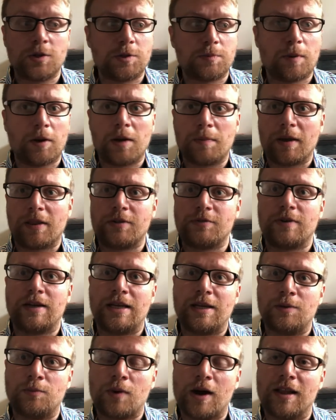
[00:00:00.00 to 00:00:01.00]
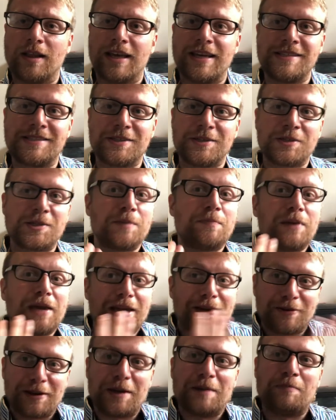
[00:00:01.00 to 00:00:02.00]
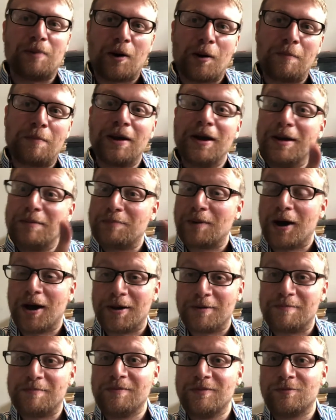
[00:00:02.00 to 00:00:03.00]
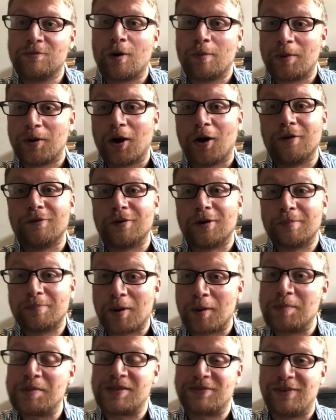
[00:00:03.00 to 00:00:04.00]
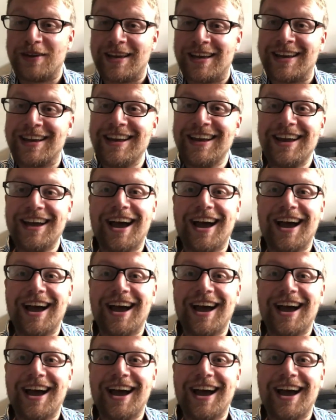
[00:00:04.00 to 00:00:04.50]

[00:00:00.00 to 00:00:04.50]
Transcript: who spoke about this really well is the superior Bob, Robert over at Bobsphere,